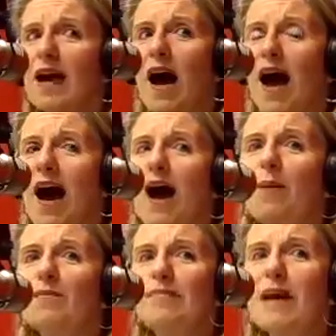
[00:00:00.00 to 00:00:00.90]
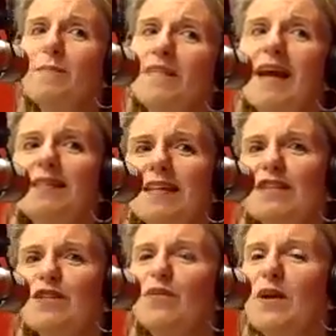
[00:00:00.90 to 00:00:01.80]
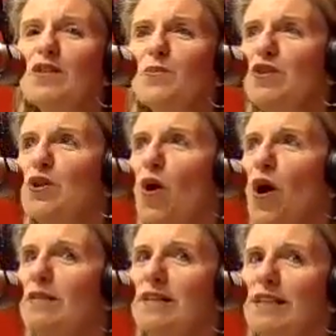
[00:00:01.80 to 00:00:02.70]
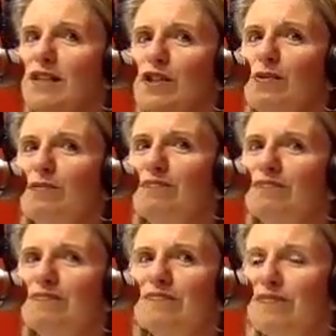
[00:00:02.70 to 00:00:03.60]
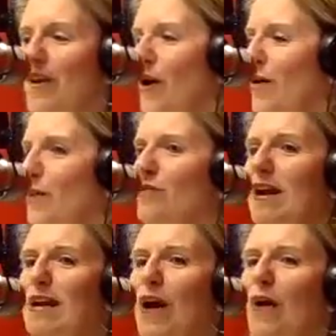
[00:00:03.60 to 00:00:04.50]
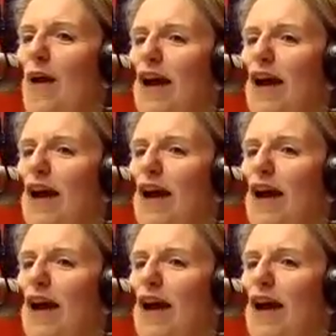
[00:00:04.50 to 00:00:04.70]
Yep, Anthony. So if you want to switch the call into, all right, we're ready to go.